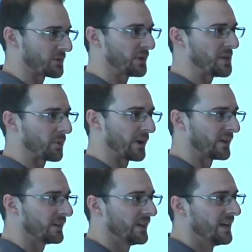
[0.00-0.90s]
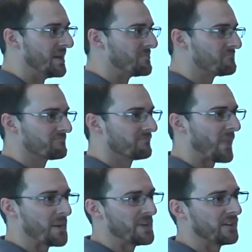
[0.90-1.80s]
a 3D printer,
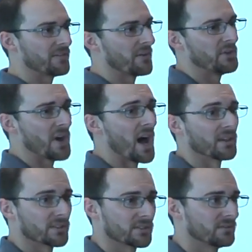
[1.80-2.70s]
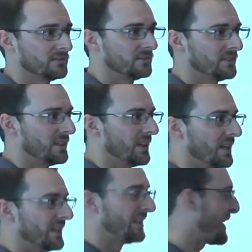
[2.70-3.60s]
might be a, a few dollars.
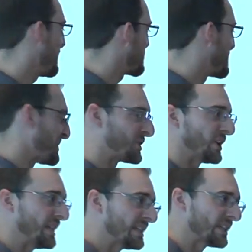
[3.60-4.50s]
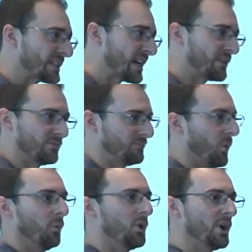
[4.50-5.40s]
If I was to machine this out of
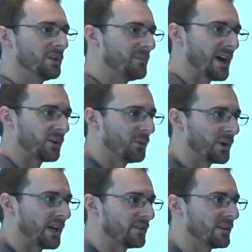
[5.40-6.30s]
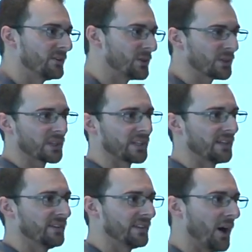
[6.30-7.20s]
wood, metal, whatever, you're looking
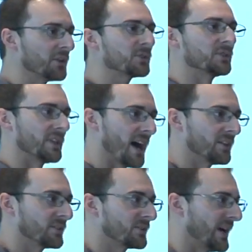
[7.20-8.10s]
at, at hundreds of dollars,